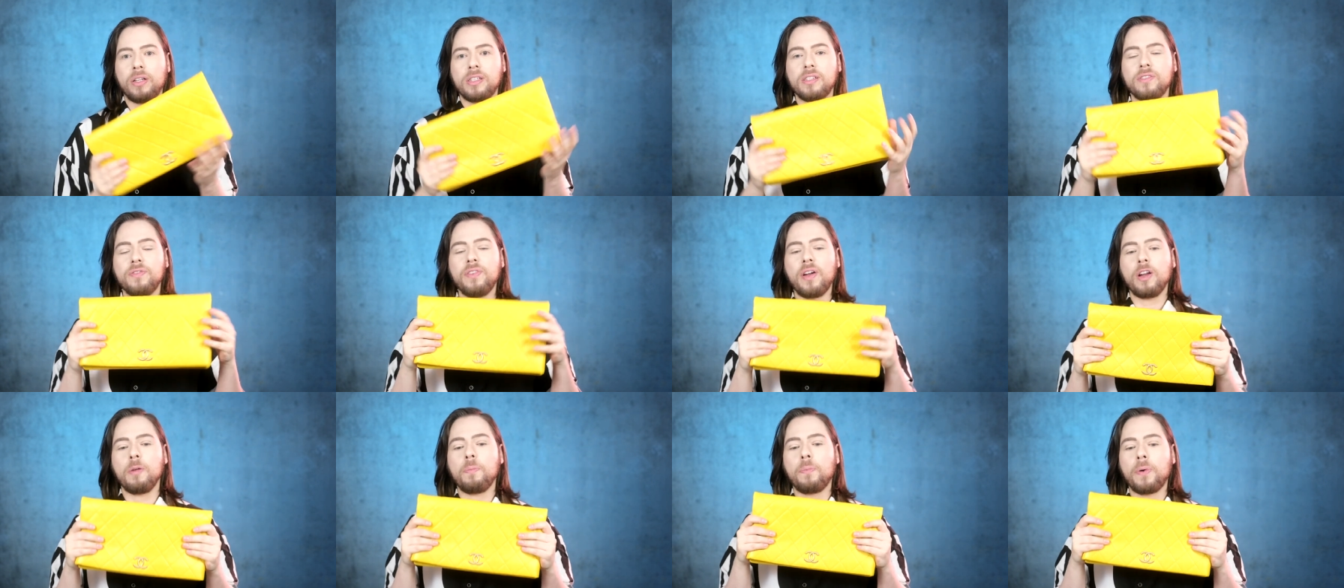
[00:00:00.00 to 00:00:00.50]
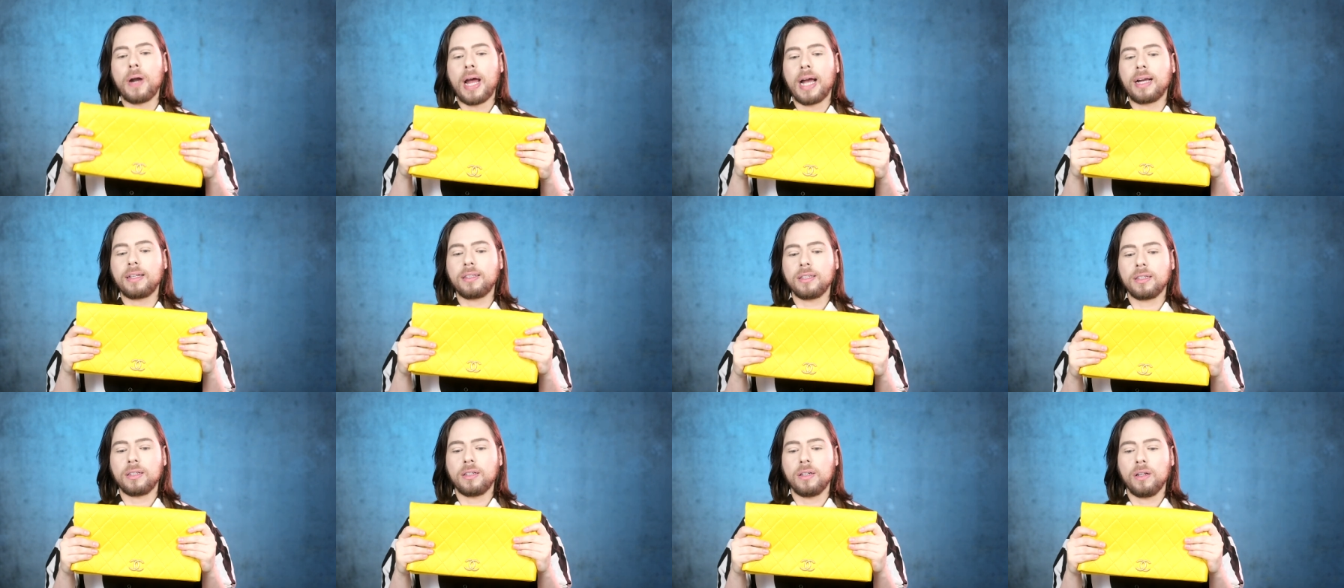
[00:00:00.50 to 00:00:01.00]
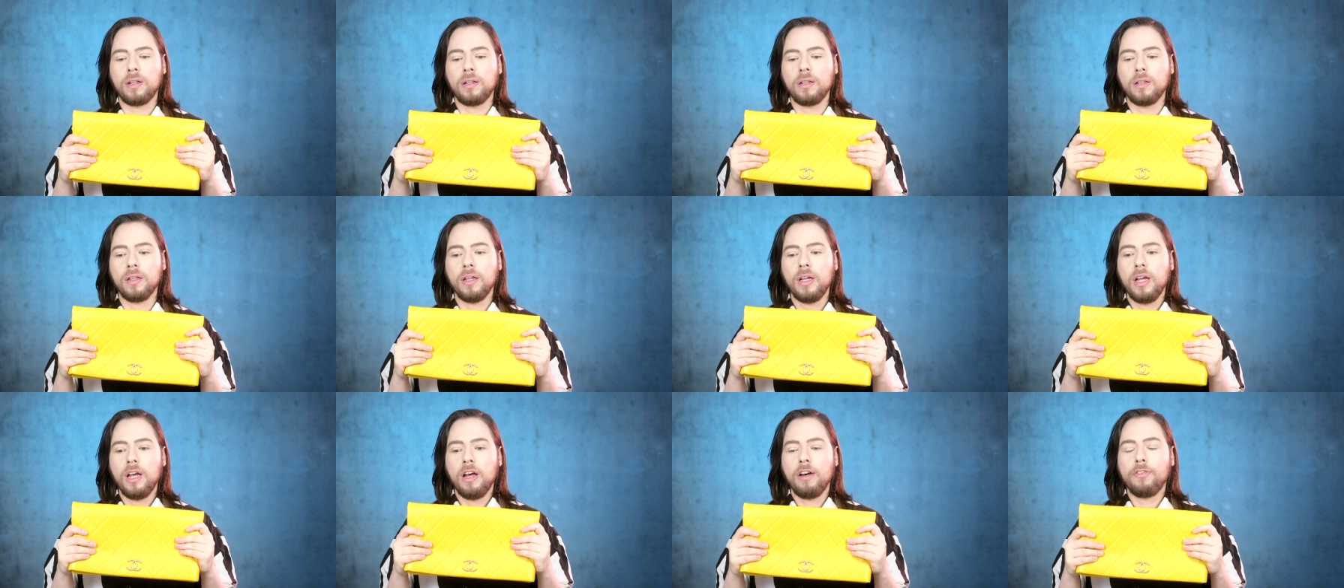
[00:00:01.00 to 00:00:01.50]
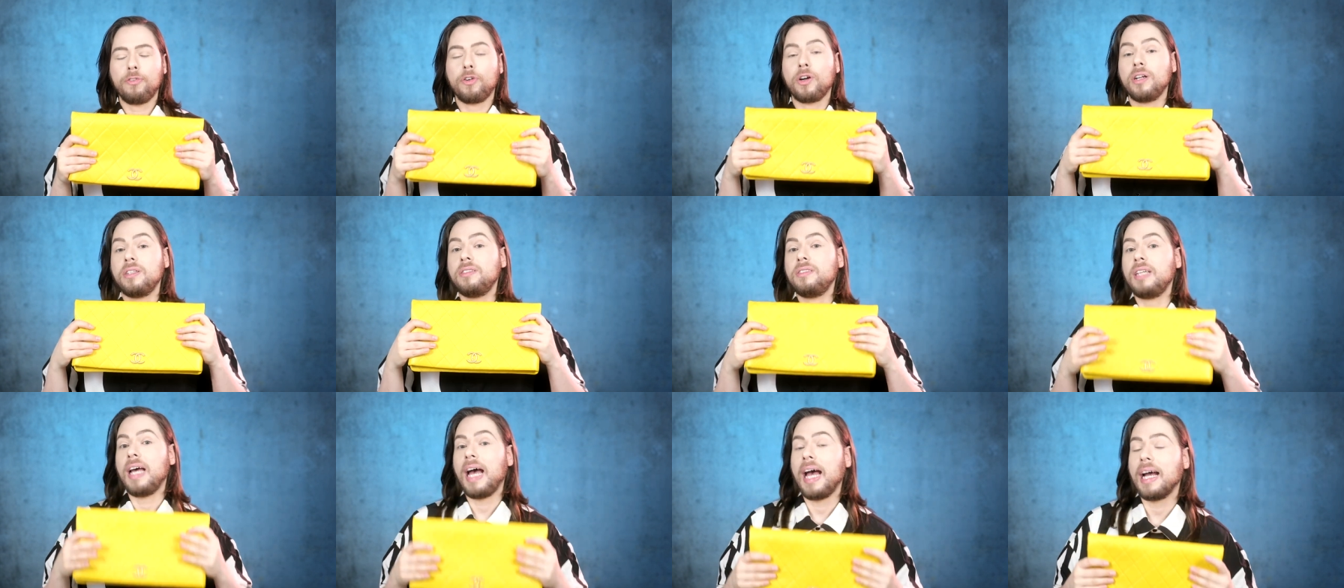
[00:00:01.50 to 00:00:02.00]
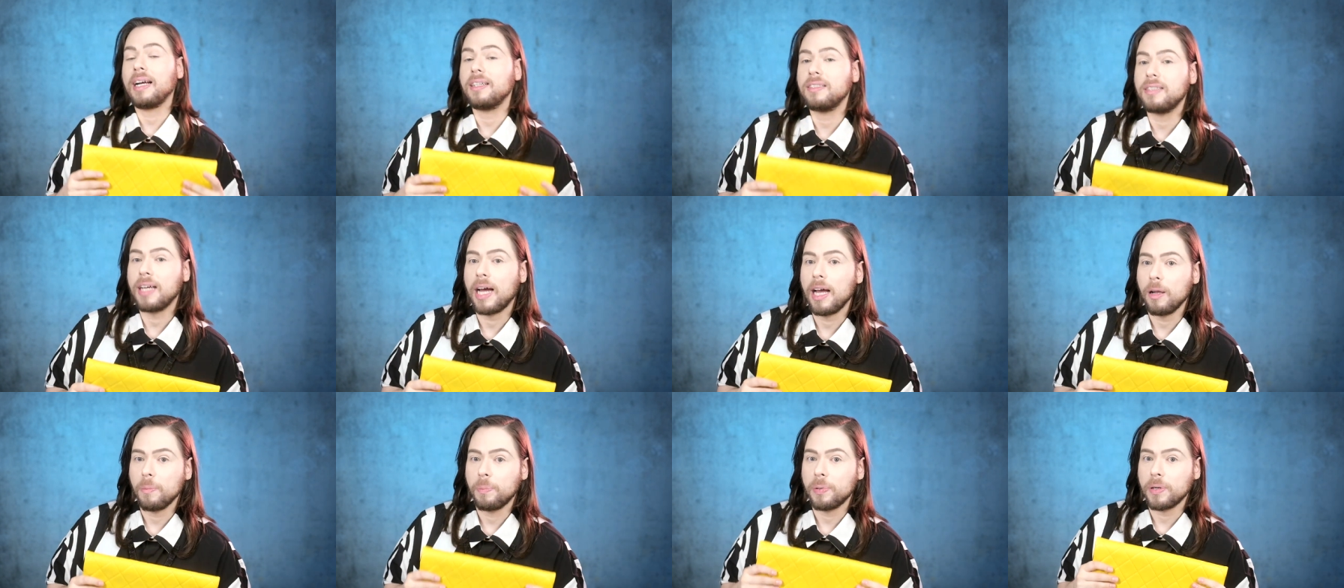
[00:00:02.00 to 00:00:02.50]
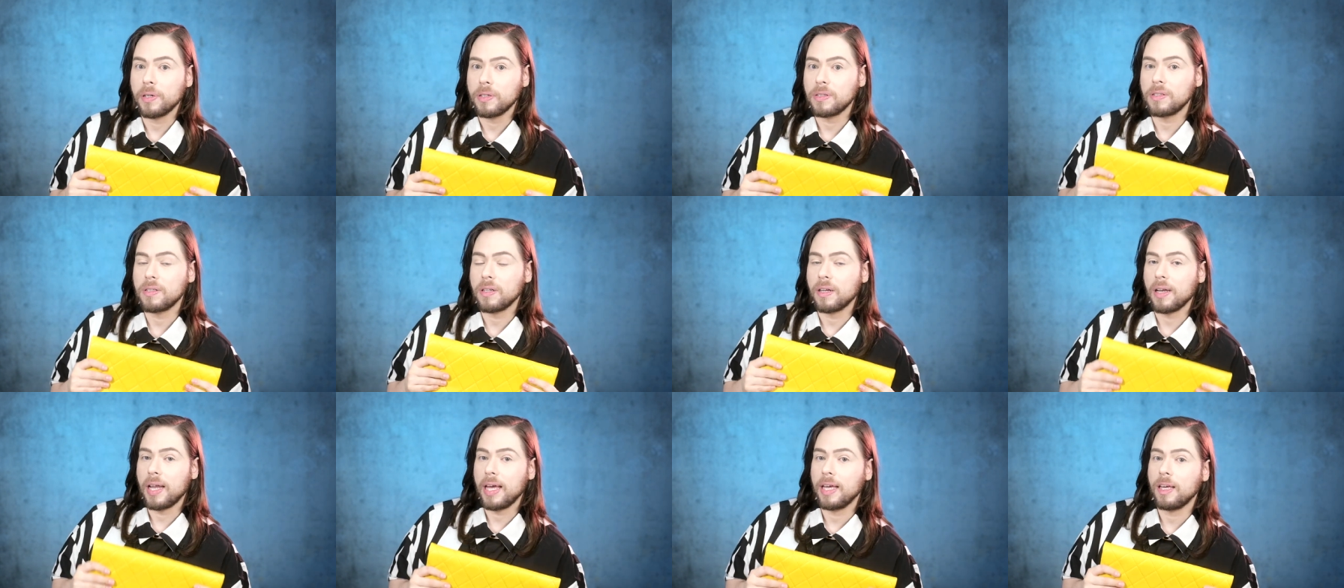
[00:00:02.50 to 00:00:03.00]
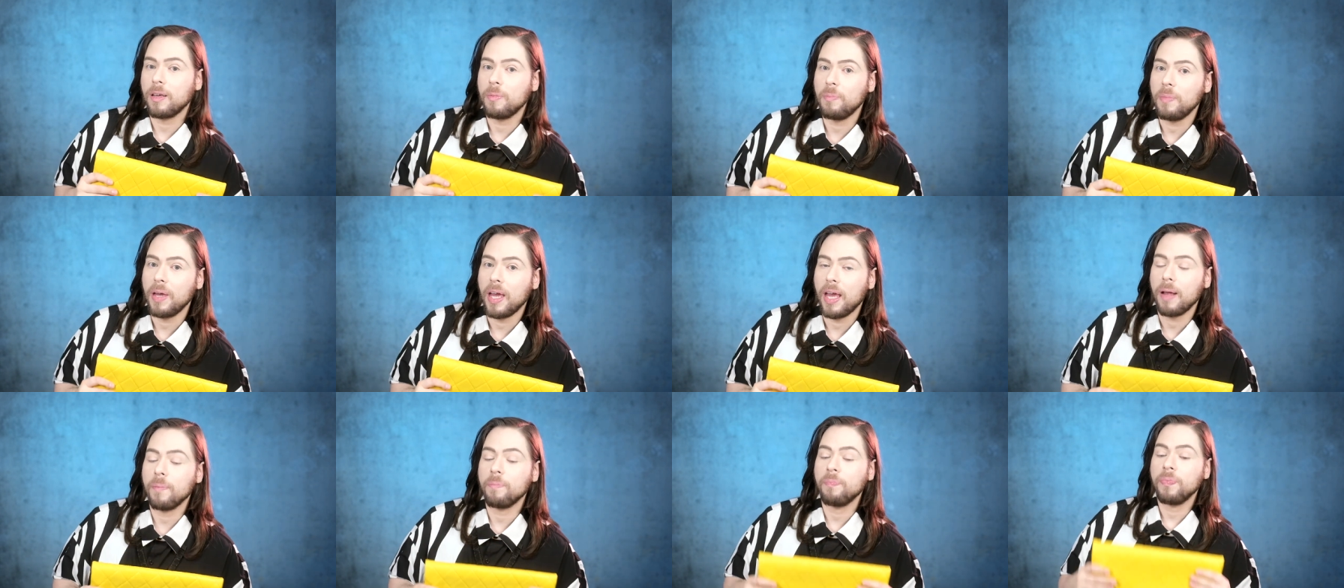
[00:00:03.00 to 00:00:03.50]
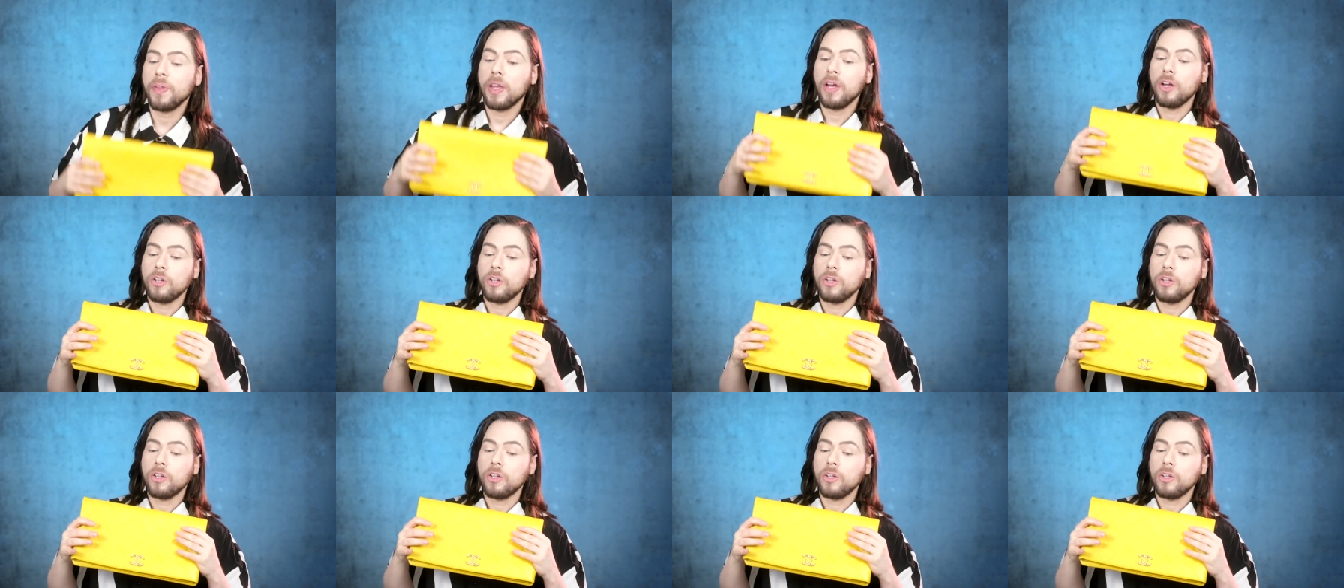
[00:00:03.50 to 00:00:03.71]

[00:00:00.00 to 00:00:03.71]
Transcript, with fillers: It's very practical for a tactile person like me